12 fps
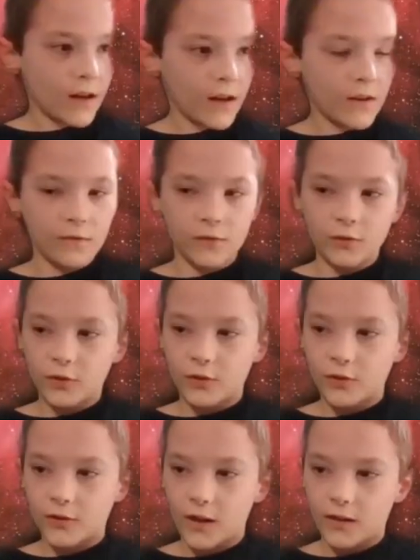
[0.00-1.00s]
I've
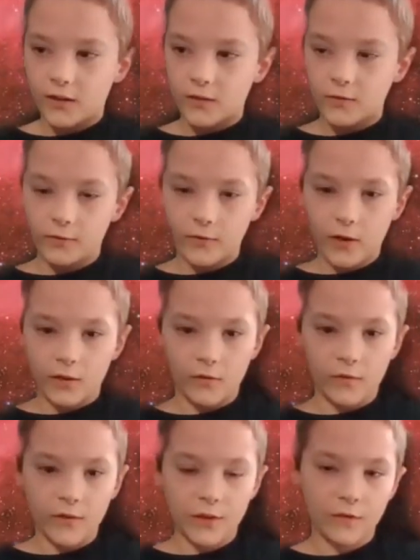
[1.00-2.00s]
learned how to do long
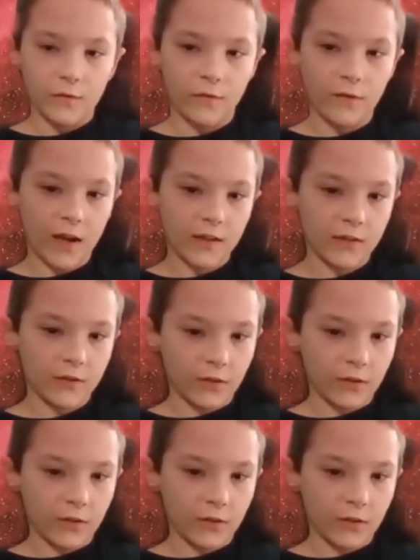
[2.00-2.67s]
division faster